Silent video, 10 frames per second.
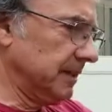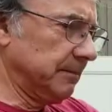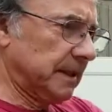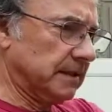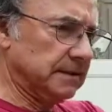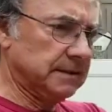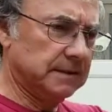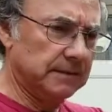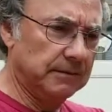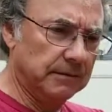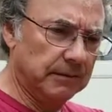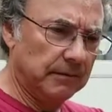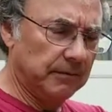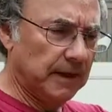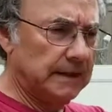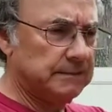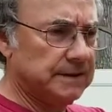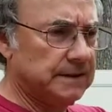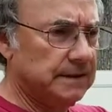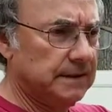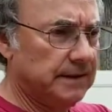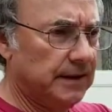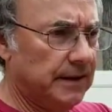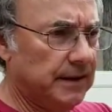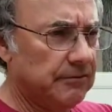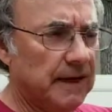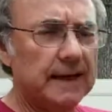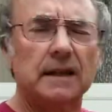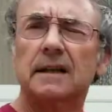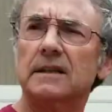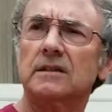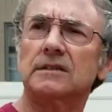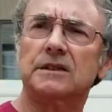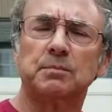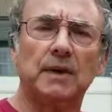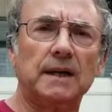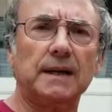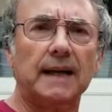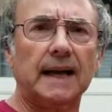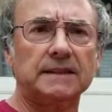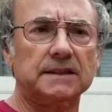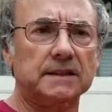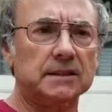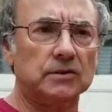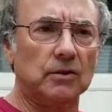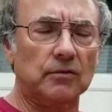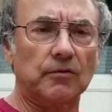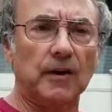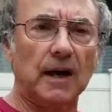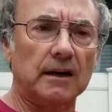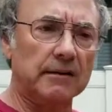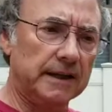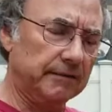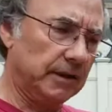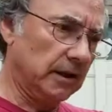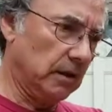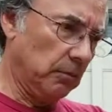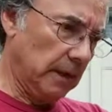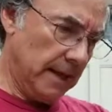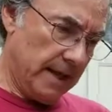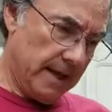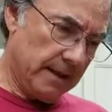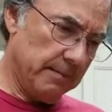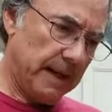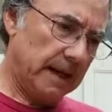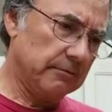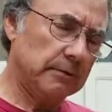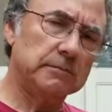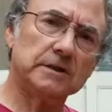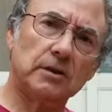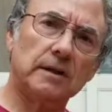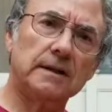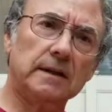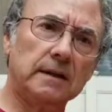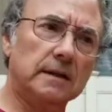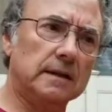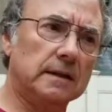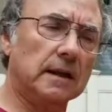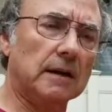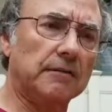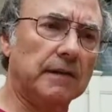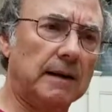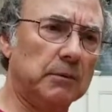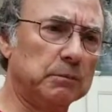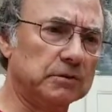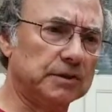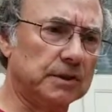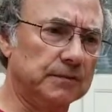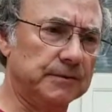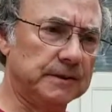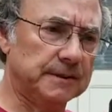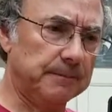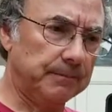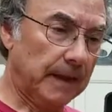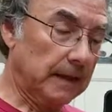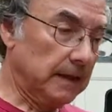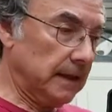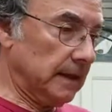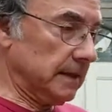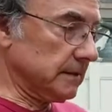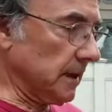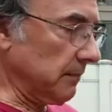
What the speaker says: because the flames theoretically could spread and catch things on fire even though the battery was on a non-flammable surface. So I've